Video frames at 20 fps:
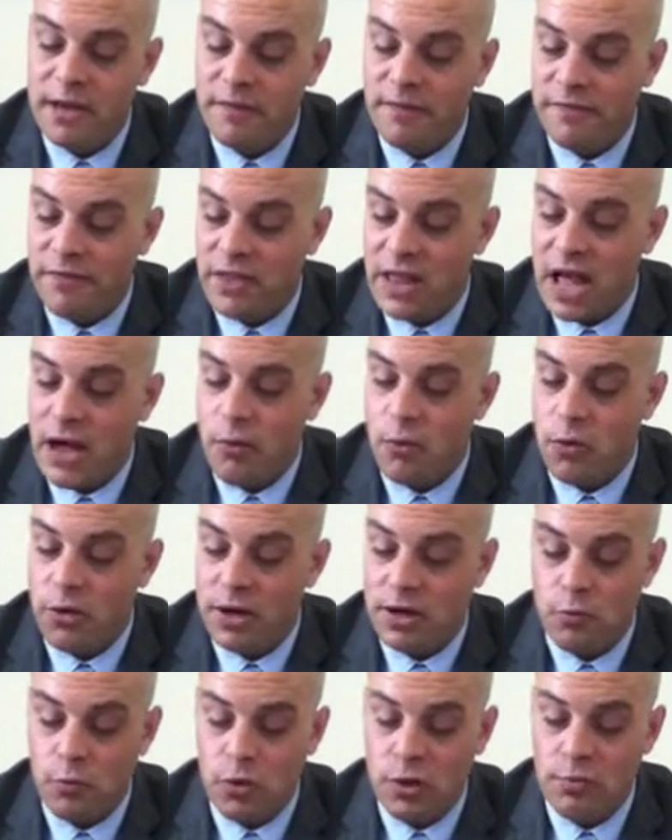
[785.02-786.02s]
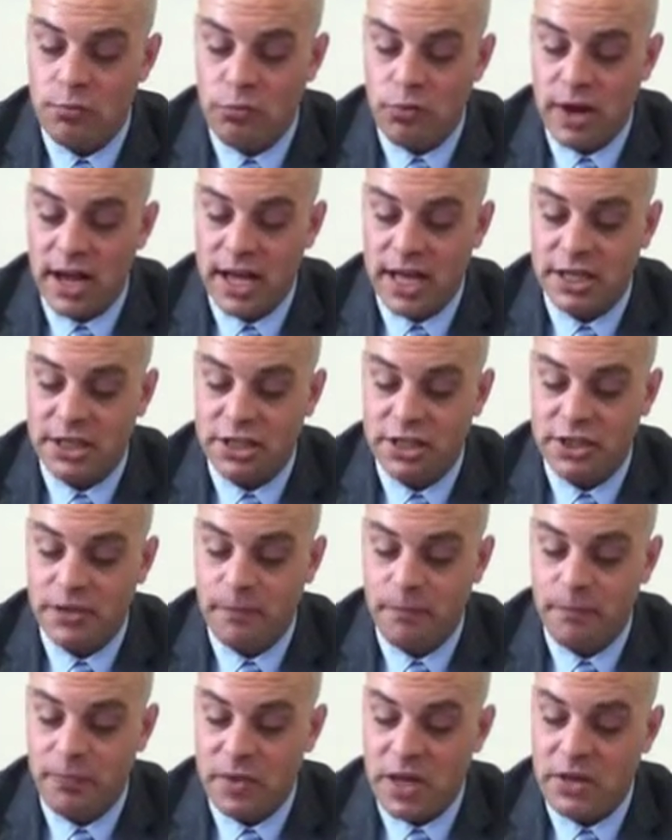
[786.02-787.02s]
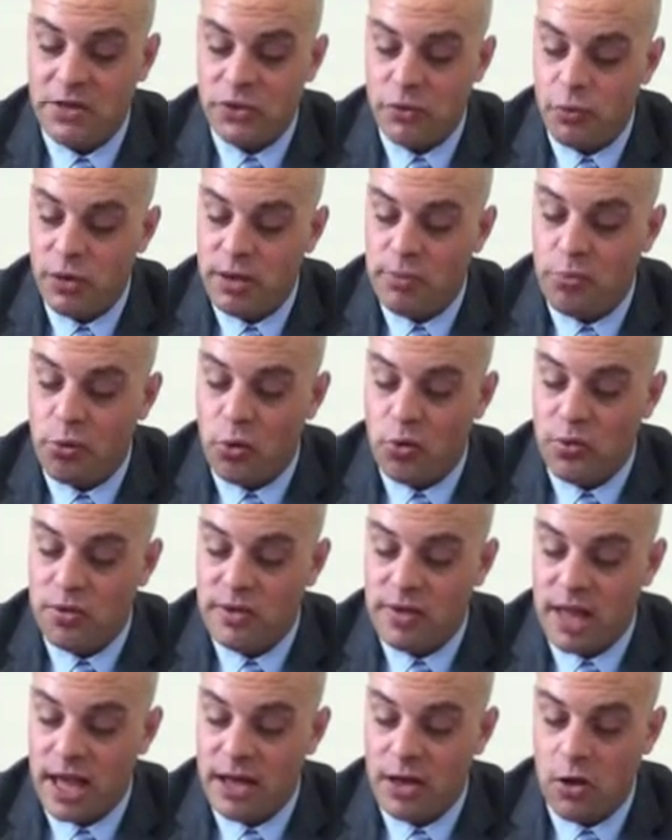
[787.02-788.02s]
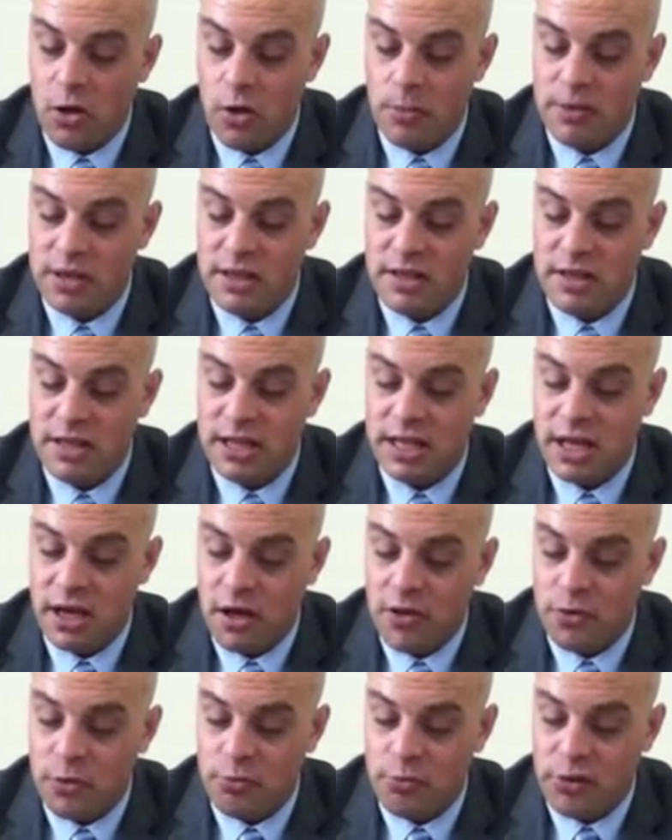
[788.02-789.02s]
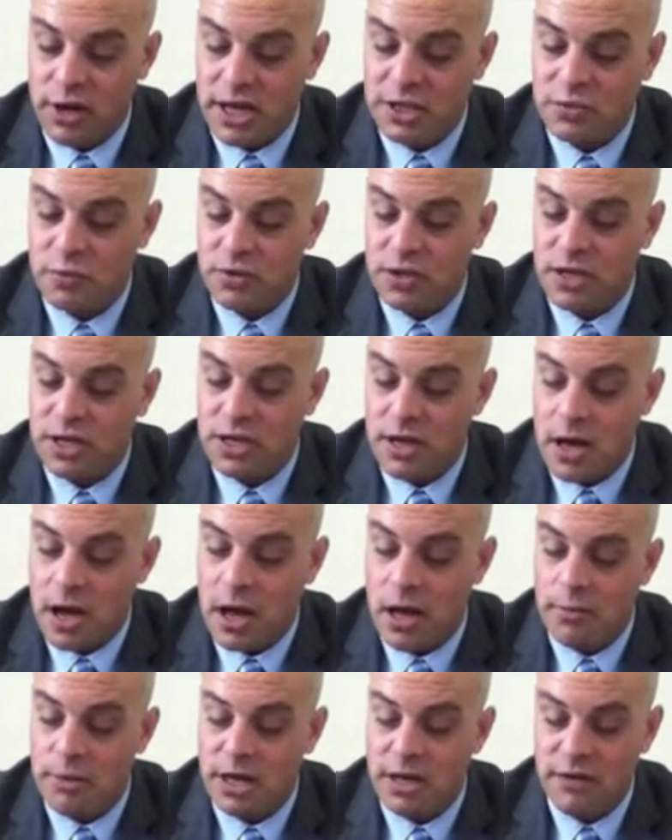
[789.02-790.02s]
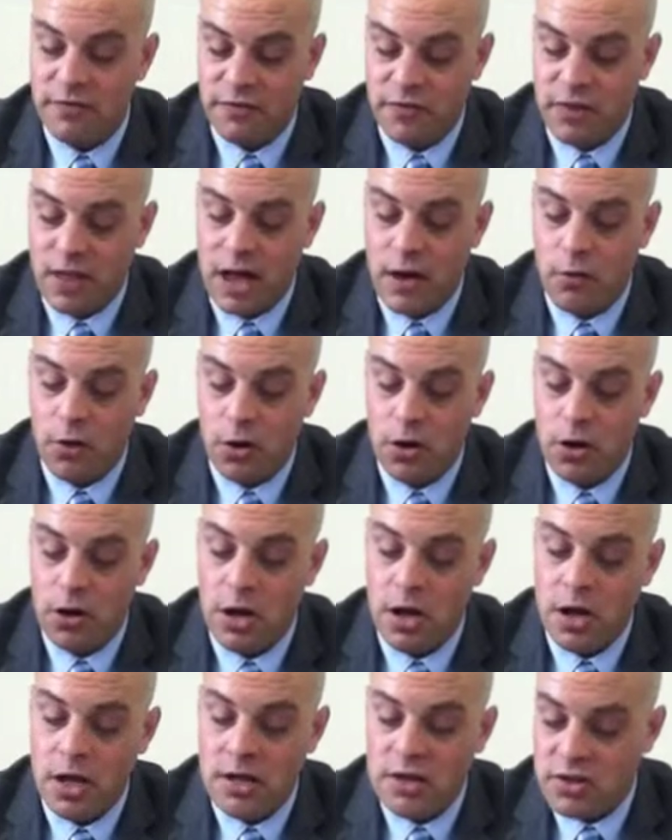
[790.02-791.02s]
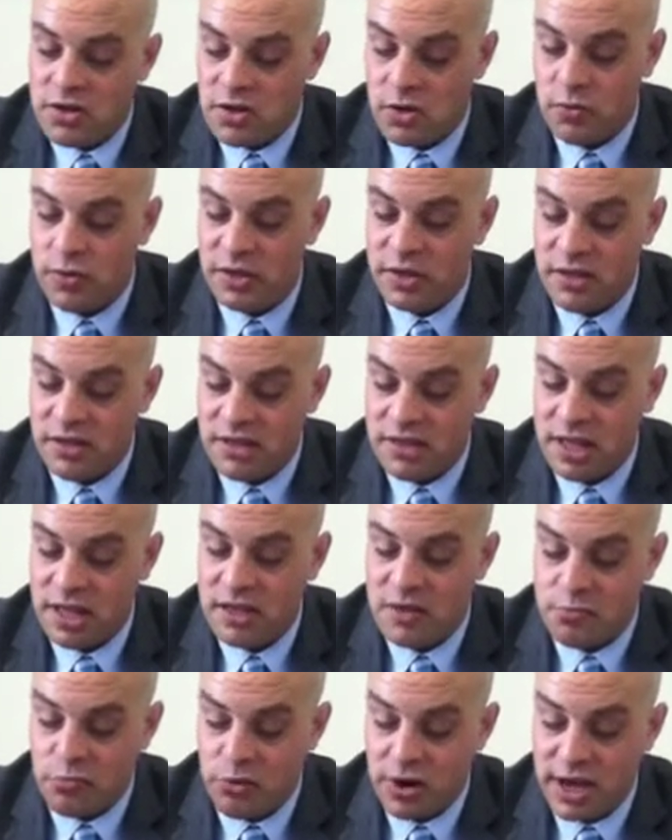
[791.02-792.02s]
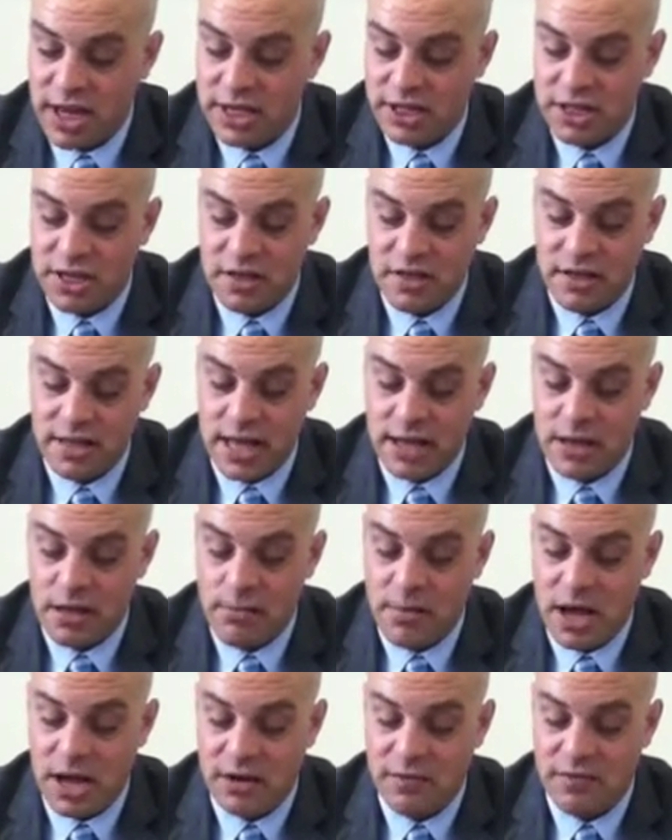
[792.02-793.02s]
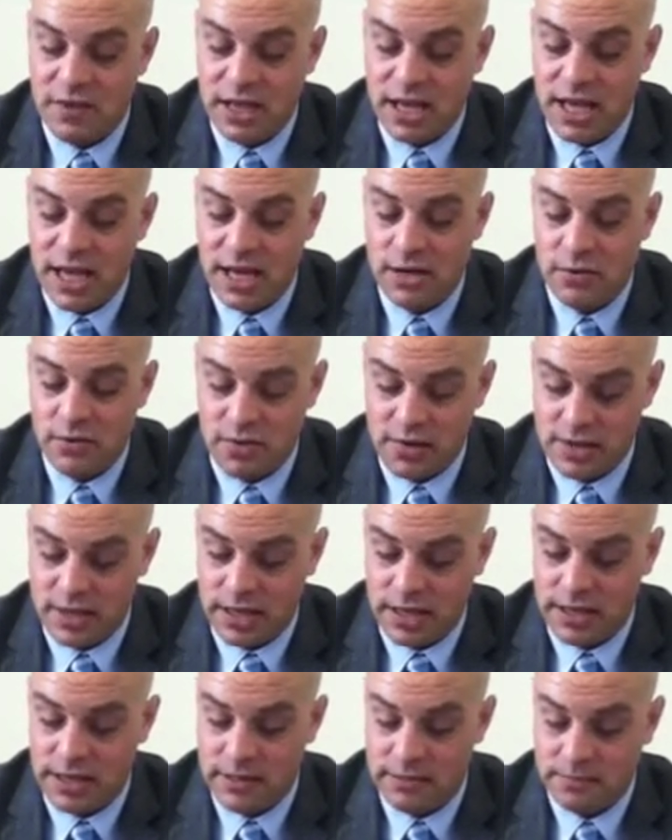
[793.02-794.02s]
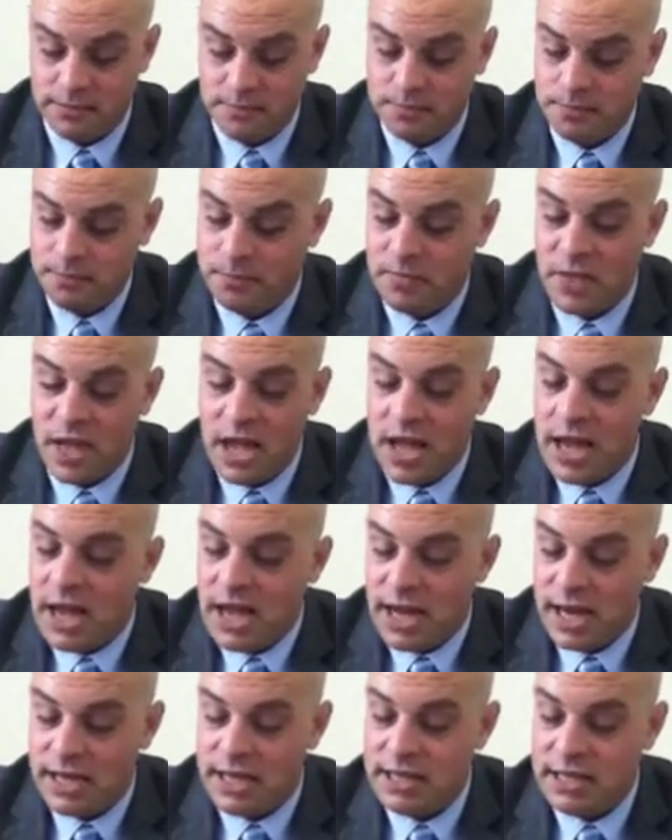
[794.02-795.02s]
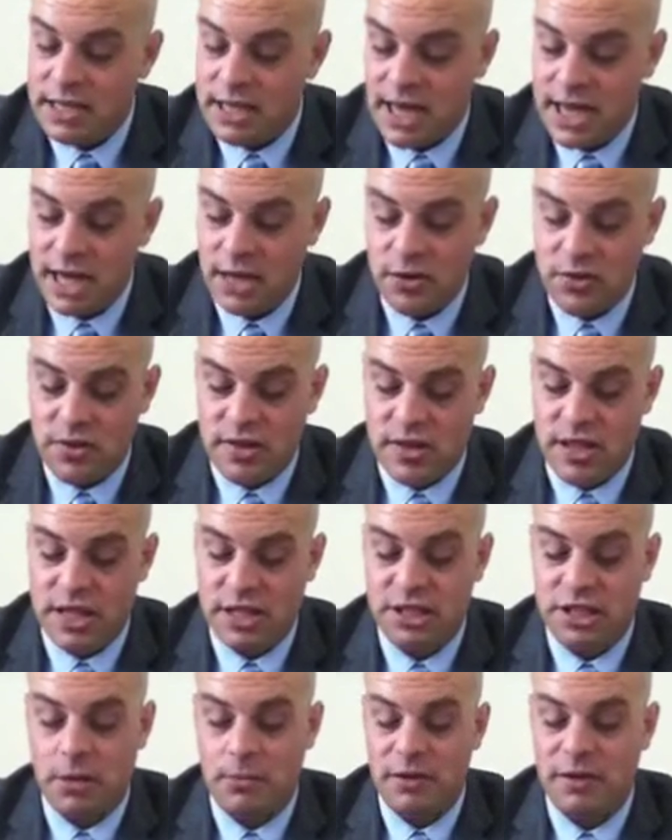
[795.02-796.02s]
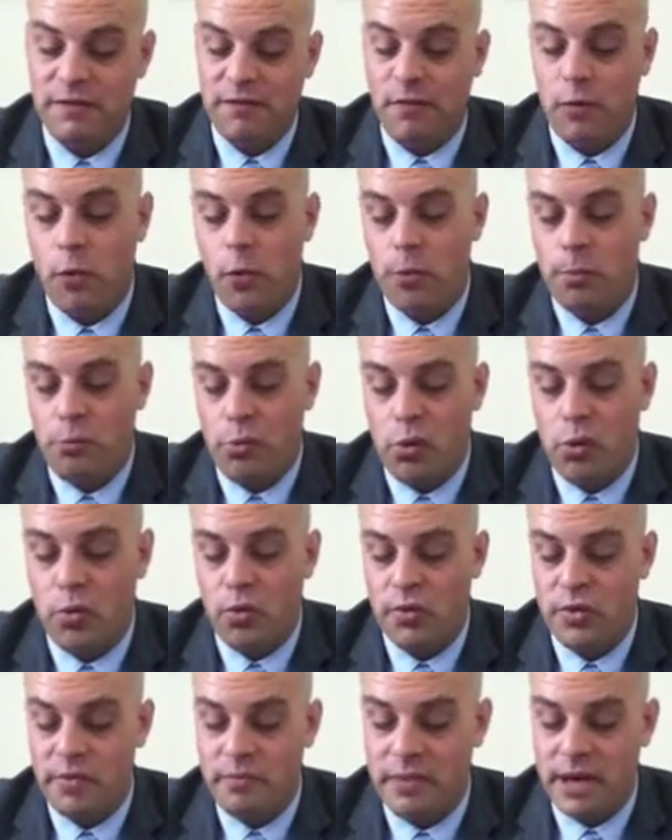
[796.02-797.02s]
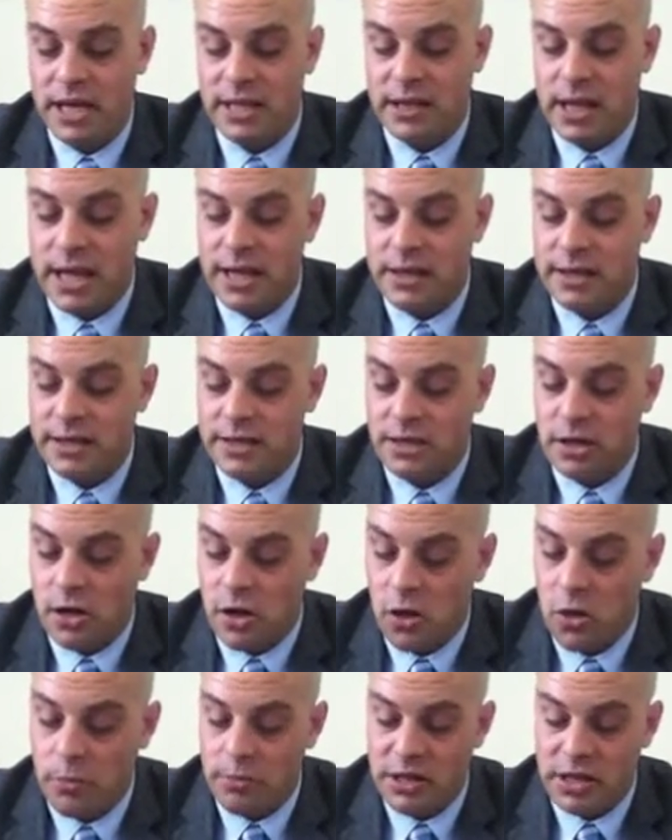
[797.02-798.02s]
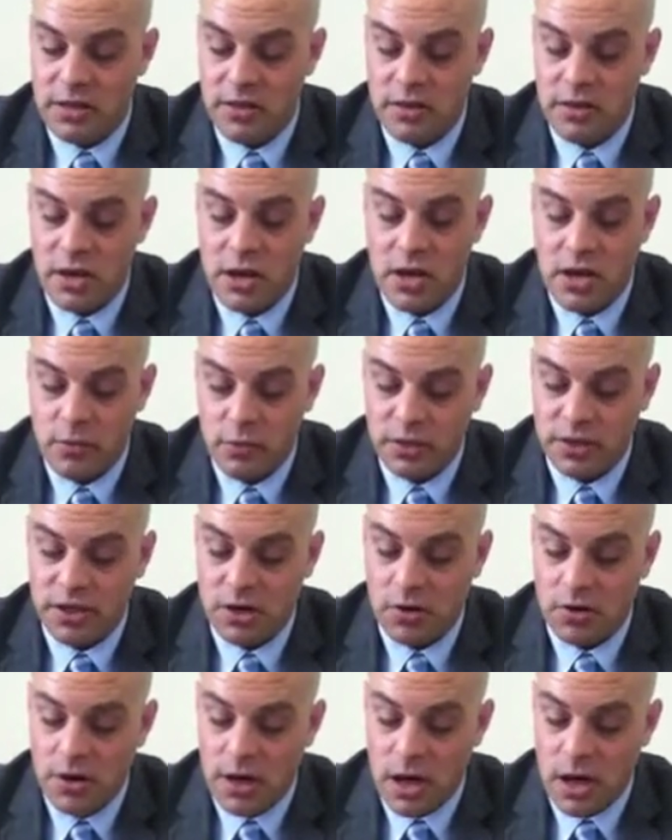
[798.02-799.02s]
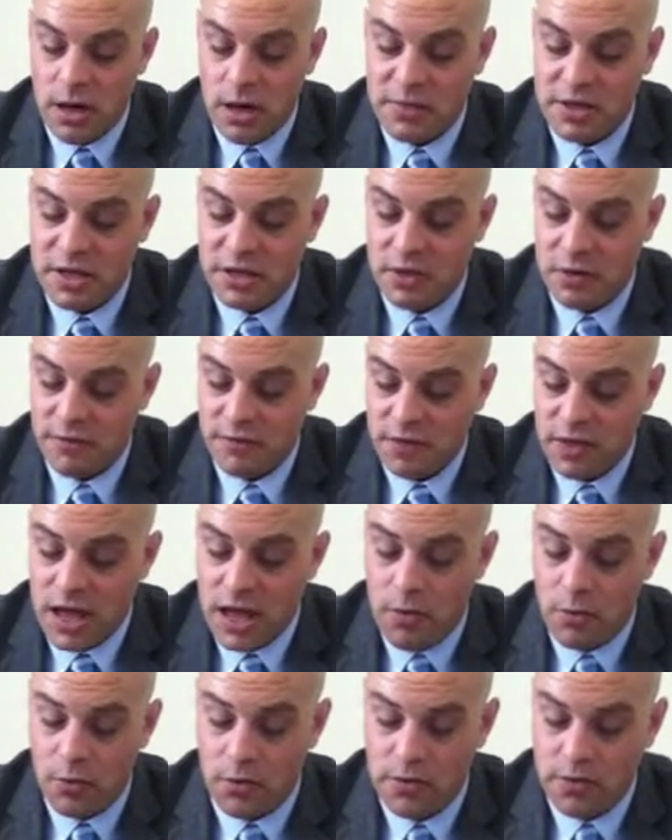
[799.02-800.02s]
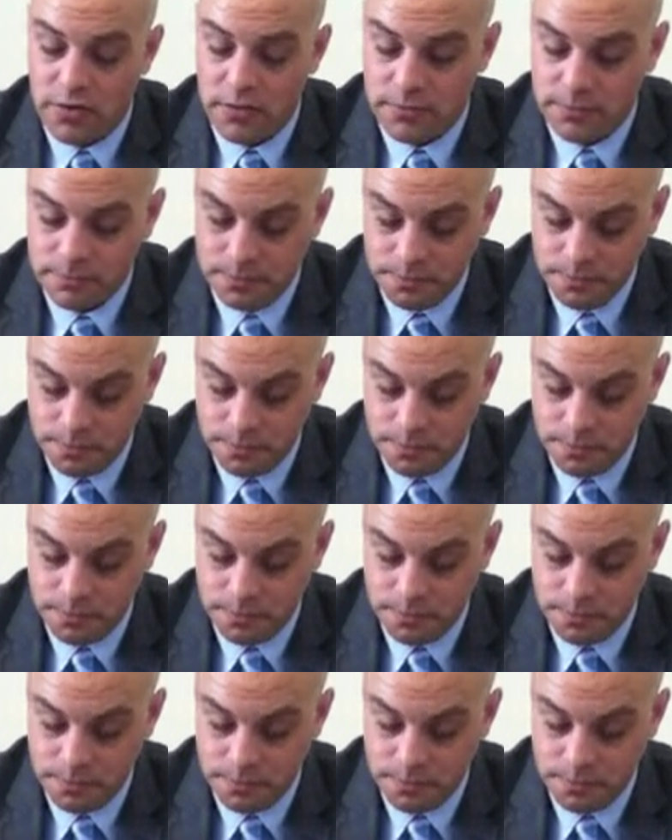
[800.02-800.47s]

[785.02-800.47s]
and a flower in one branch, and 3 bowls like almonds in the other branch, with a knob and a flower. So in the 6 branches that come out of the candlestick. And in the candlestick shall be 4 bowls made like unto almonds, with their knobs and their flowers.